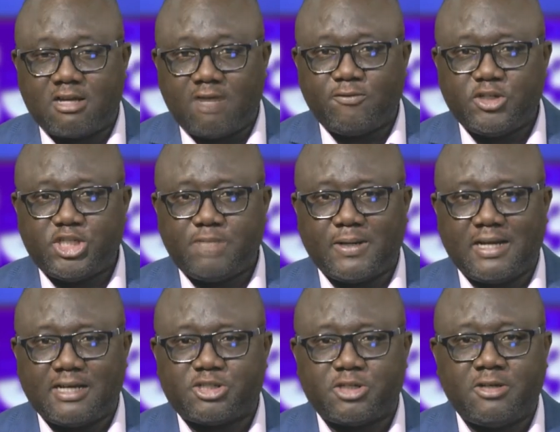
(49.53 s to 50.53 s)
governorship
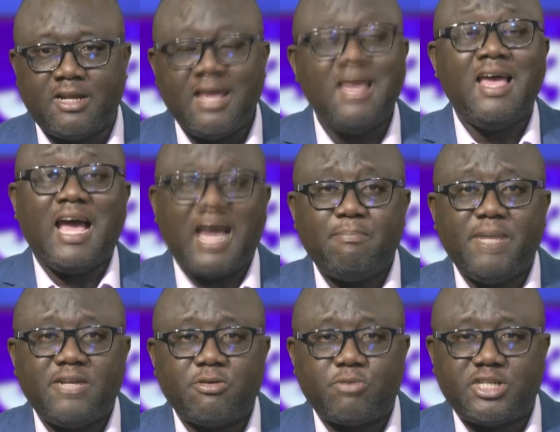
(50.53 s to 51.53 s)
election and
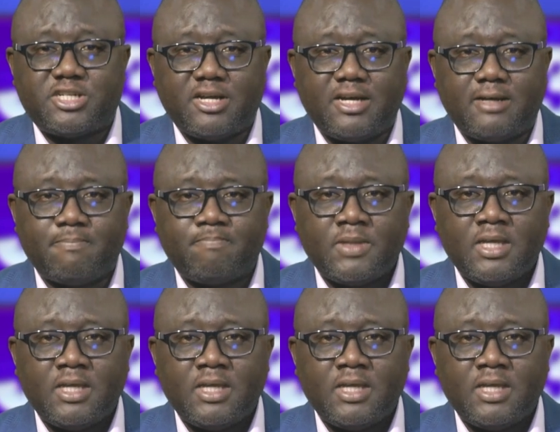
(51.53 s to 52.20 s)
made a return.